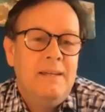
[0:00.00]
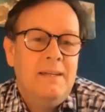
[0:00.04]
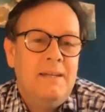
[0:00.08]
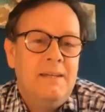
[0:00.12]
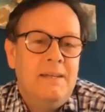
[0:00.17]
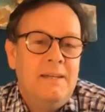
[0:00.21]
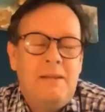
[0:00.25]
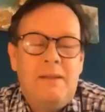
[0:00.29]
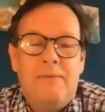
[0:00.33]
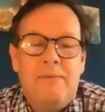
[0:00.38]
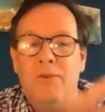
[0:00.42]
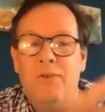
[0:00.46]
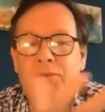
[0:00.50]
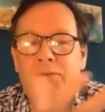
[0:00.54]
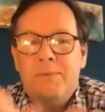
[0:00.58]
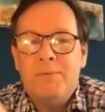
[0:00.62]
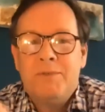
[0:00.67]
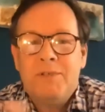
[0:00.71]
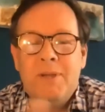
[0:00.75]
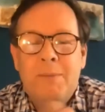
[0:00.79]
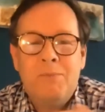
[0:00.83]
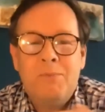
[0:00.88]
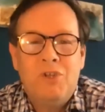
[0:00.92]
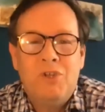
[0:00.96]
If you're from
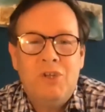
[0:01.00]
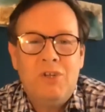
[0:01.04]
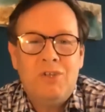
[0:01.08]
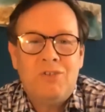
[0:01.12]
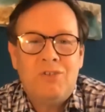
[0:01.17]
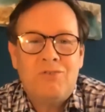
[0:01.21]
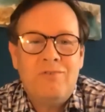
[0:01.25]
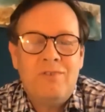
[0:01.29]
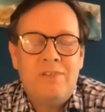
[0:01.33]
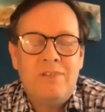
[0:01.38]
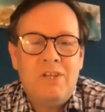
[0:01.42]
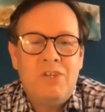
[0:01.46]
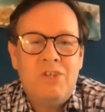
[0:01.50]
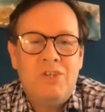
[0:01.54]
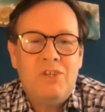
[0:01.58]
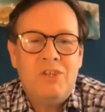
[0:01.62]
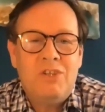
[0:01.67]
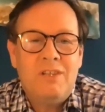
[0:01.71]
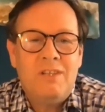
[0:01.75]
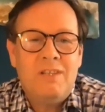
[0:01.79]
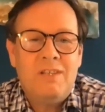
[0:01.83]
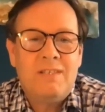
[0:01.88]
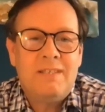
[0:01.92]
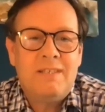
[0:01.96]
some church
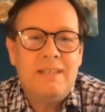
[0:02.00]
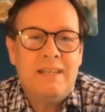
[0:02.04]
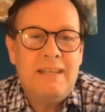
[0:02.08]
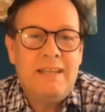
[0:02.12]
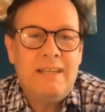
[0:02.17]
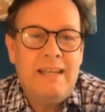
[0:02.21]
traditions,